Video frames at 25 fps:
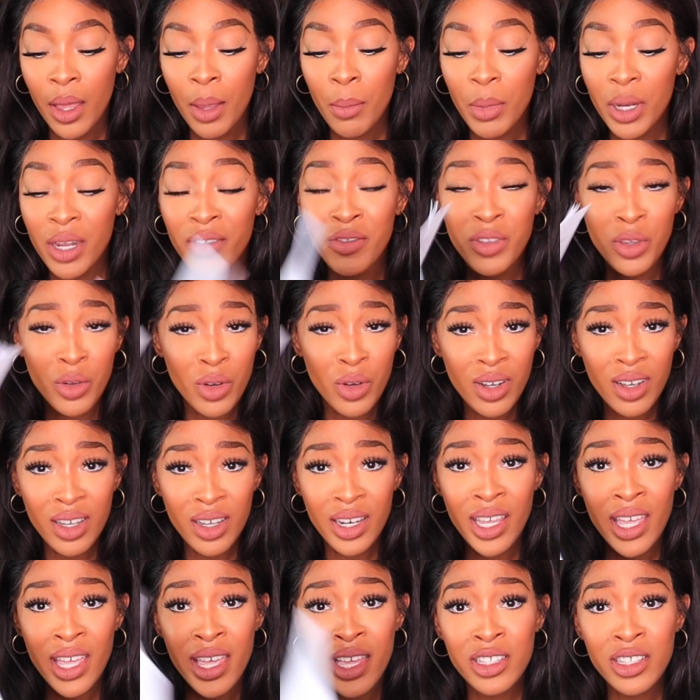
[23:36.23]
But if you're
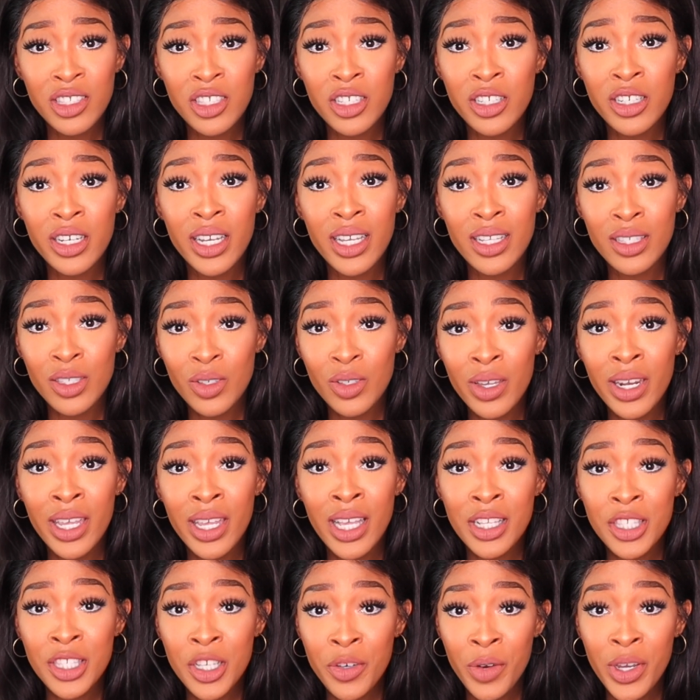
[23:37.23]
going to enter into an
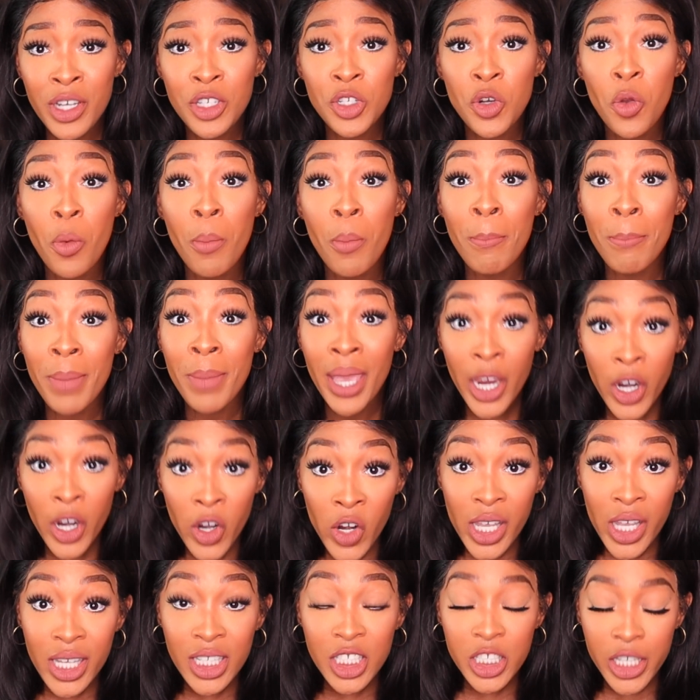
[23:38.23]
interracial
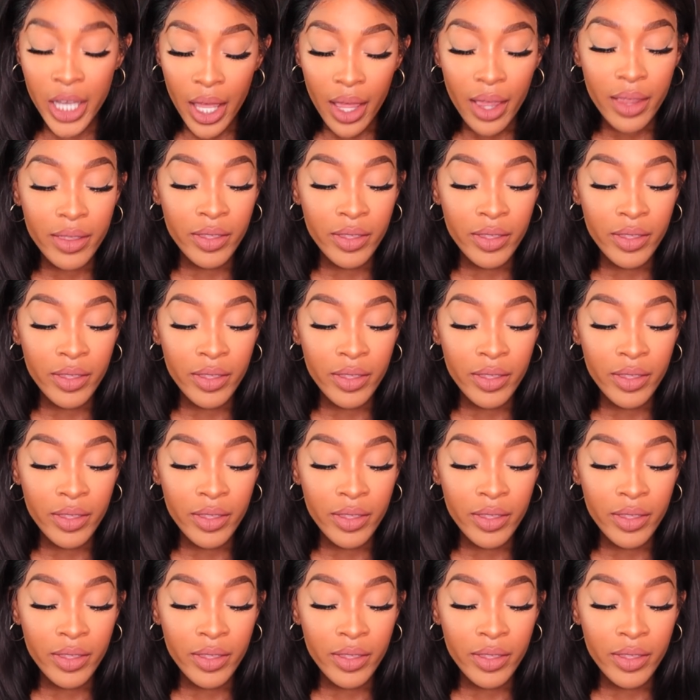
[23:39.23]
marriage,